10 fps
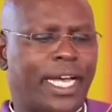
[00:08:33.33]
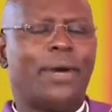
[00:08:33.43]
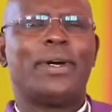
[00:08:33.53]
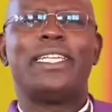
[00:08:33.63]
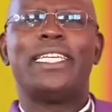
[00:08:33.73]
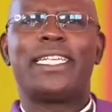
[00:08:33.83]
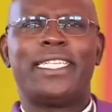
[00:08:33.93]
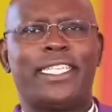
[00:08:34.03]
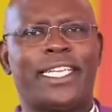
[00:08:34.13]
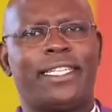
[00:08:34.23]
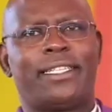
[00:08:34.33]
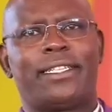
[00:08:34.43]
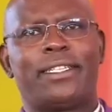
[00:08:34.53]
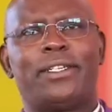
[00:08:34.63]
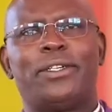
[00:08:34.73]
Our dear
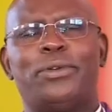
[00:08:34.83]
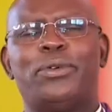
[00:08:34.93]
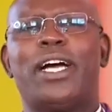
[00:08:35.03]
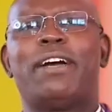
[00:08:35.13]
teachers who